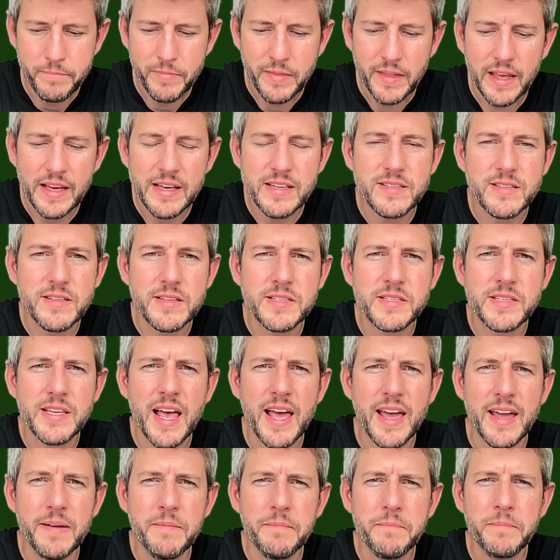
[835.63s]
is the
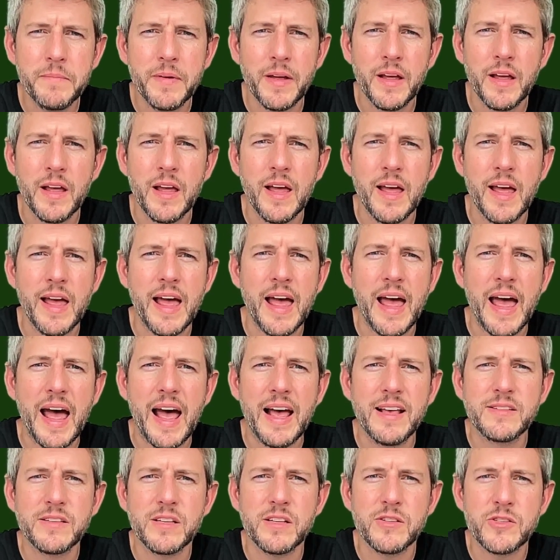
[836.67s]
same
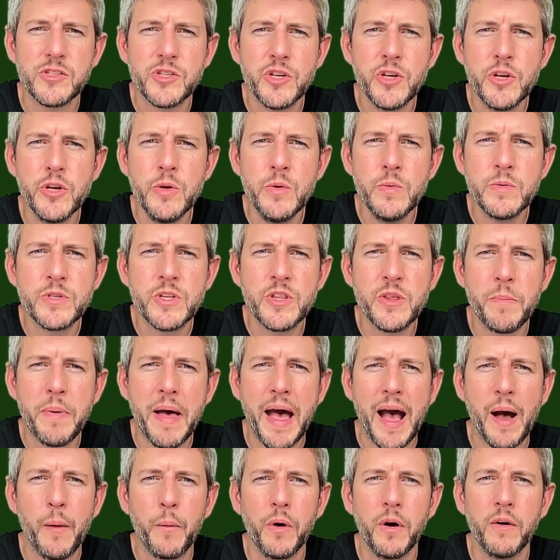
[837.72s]
as 2 to the
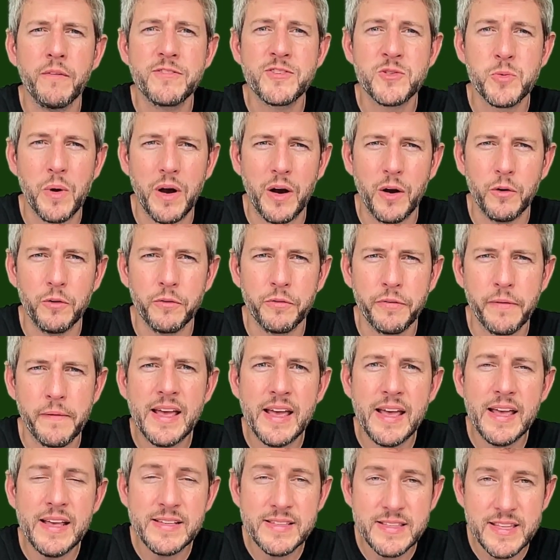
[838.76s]
power of 12.
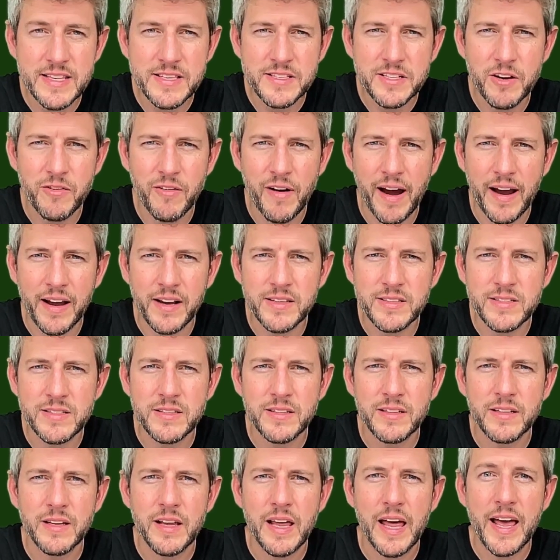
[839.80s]
Is this correct?
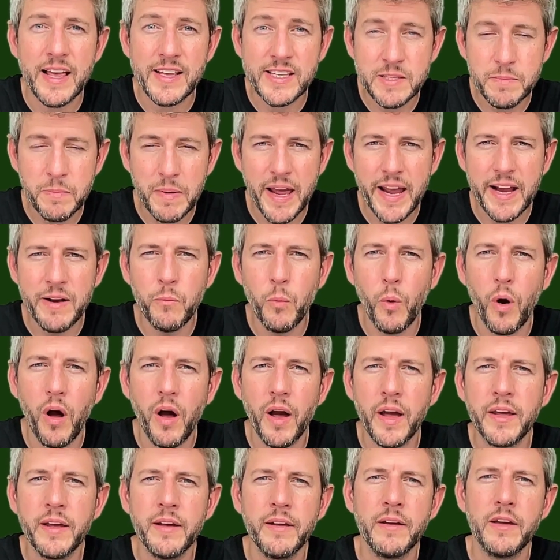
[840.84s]
Explain
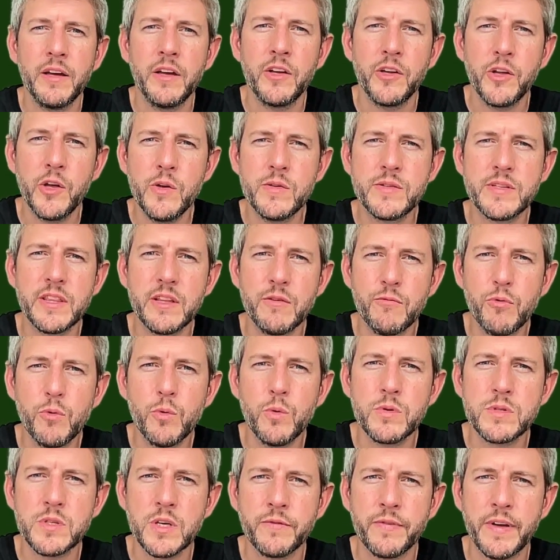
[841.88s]
why using the
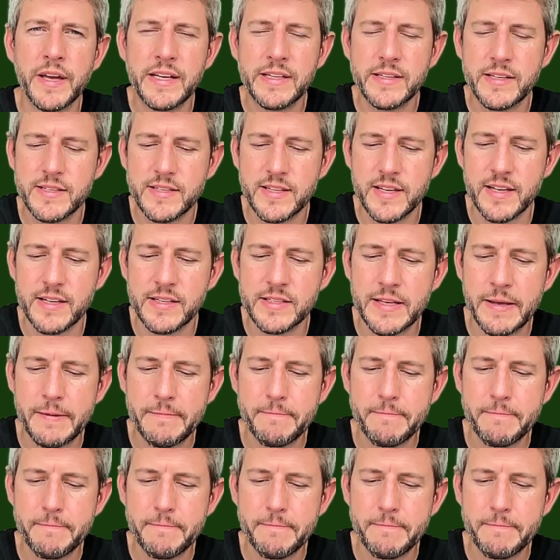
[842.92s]
rules of indices.